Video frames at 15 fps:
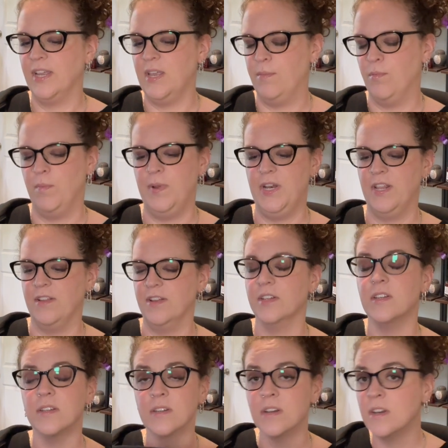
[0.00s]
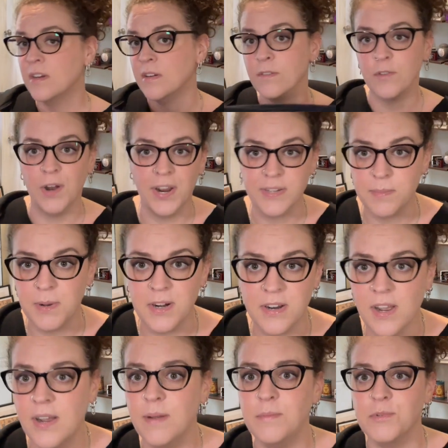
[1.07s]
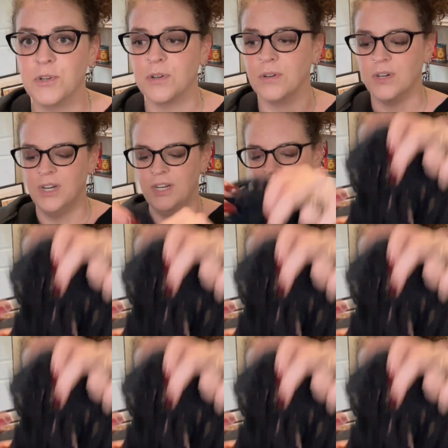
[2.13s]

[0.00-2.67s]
keep repeating this for X amount of times, or,